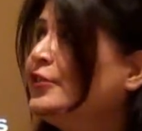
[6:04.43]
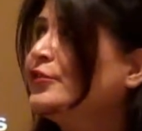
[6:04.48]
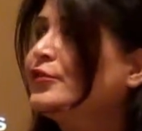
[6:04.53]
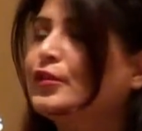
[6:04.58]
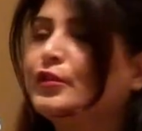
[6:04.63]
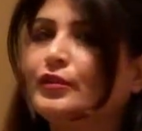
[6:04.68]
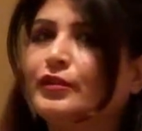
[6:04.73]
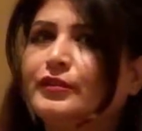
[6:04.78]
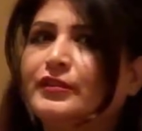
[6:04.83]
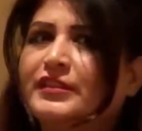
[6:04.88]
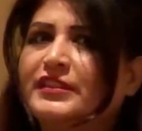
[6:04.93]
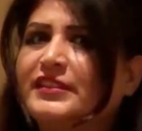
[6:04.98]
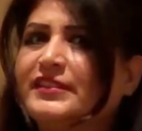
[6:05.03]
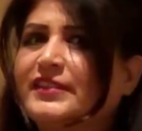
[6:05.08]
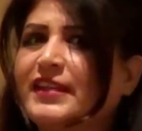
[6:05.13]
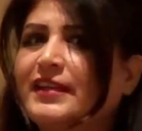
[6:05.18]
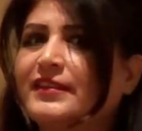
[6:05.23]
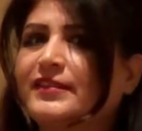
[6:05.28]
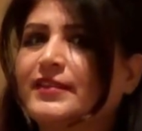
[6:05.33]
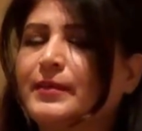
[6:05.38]
So
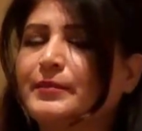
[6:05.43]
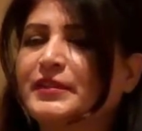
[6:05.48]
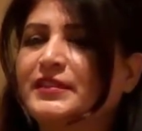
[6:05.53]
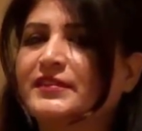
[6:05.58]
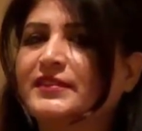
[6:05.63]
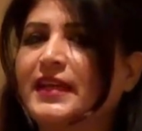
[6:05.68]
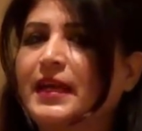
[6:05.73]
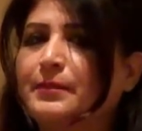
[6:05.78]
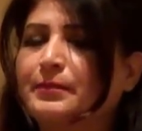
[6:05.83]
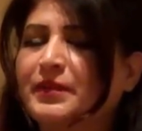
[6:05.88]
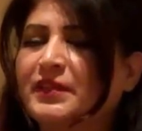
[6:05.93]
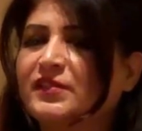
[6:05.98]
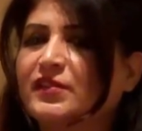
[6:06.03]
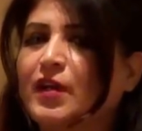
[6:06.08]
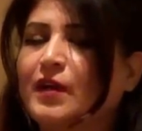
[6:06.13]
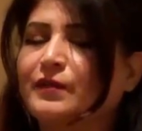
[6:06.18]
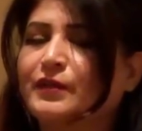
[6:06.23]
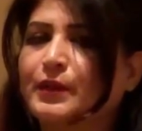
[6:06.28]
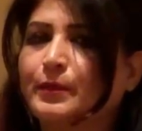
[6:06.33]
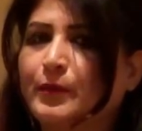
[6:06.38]
these are some examples
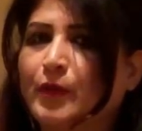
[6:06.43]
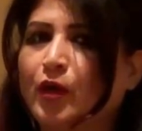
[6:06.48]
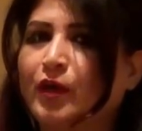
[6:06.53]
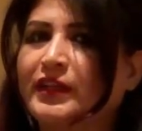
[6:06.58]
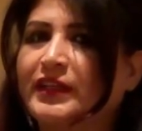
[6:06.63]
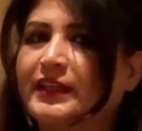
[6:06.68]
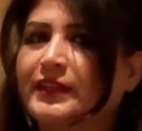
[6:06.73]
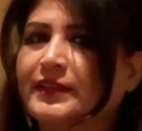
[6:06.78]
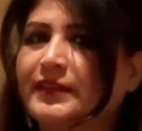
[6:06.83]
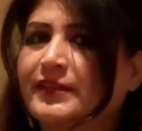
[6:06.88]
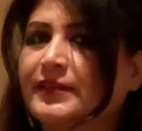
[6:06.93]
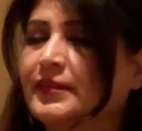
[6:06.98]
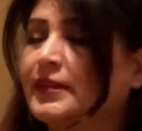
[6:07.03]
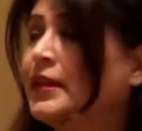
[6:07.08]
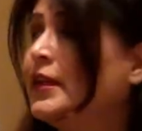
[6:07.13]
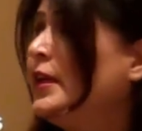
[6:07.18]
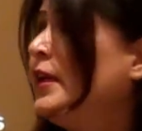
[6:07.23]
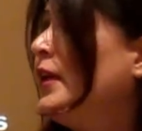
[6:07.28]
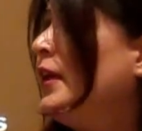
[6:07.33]
of mnemonics.